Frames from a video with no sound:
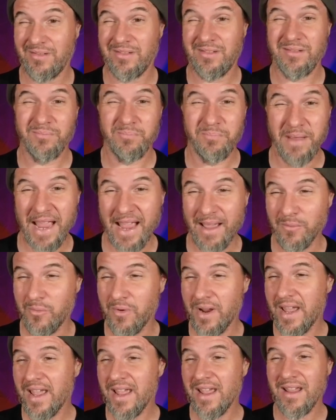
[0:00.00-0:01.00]
bad
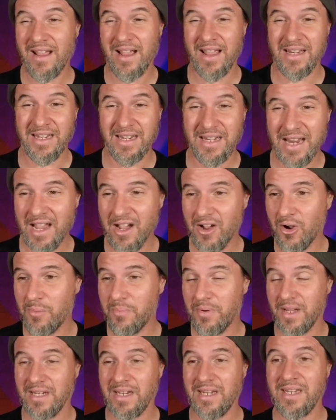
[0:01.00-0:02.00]
way, I need
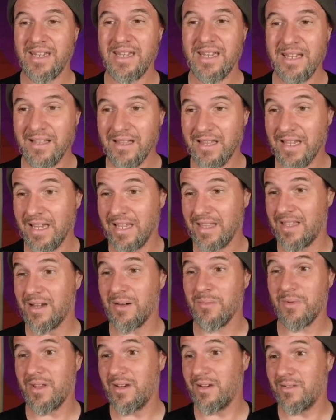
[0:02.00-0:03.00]
help, I need healing, and then
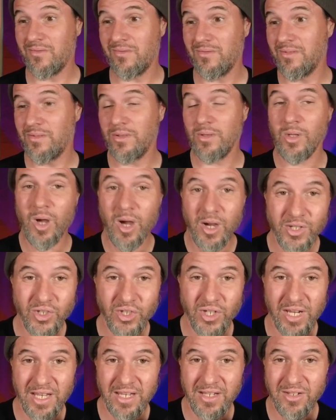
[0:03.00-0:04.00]
I'm going to launch
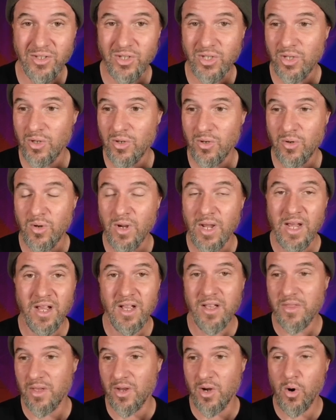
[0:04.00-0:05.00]
into
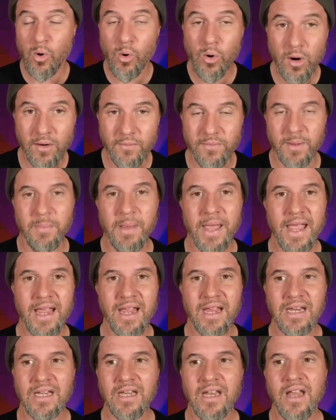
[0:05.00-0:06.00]
the core of the
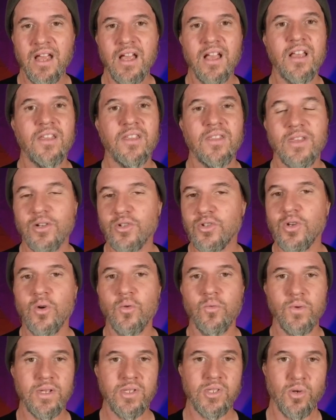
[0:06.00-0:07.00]
pain. There's no
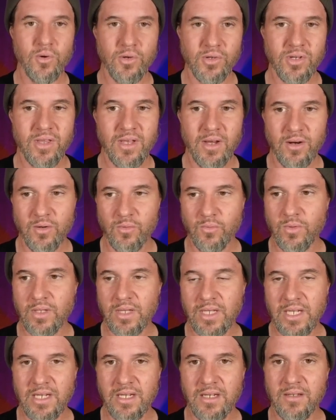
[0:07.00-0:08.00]
resource there to
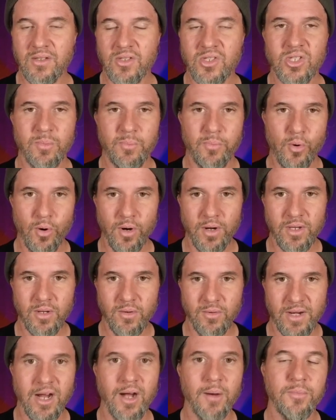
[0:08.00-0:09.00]
really support you
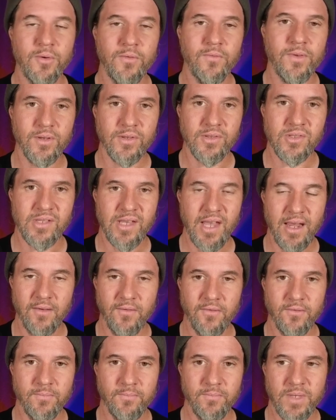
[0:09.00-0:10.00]
and help you feel
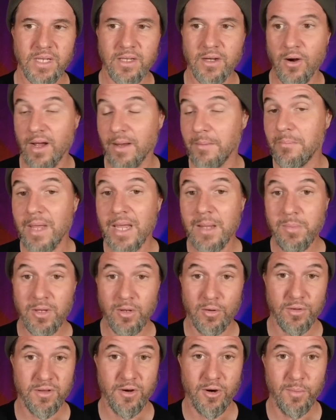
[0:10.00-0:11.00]
safe you know and maybe
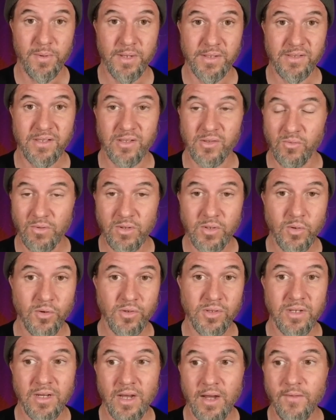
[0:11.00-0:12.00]
your therapist is
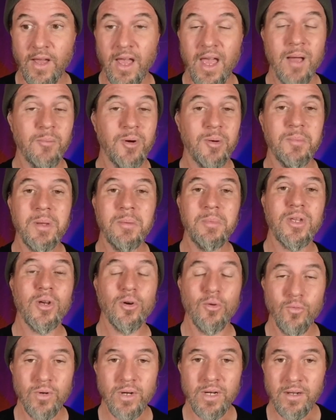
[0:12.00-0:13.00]
resource enough but maybe your
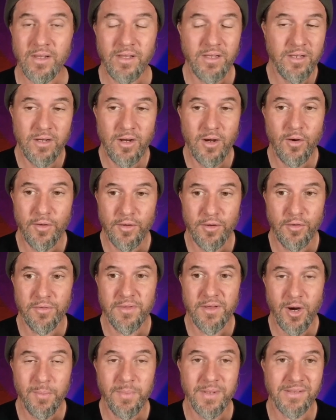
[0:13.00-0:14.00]
re, you know your
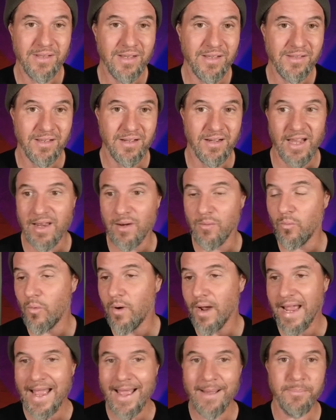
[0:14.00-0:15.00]
therapist isn't and
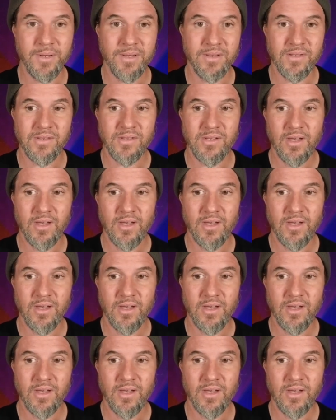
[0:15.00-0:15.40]
what happens